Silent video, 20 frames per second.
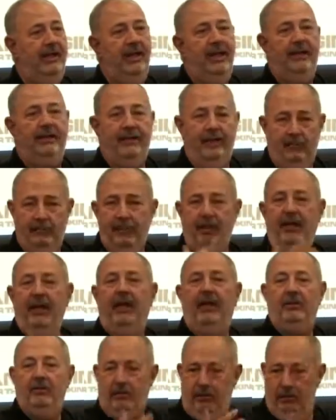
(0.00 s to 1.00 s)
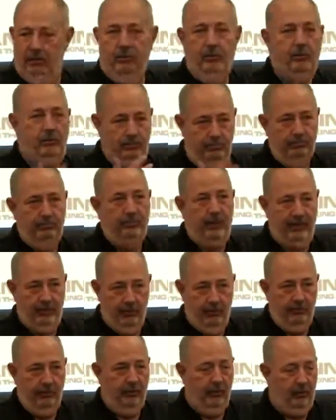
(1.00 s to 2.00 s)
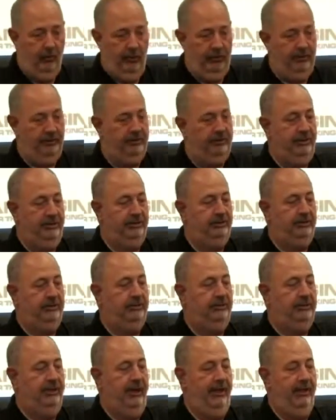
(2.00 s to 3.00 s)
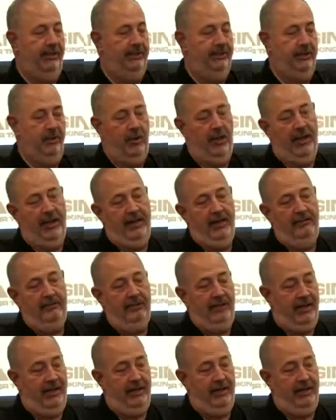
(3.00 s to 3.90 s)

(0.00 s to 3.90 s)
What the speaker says: and then began to do my own recording sessions. And so I've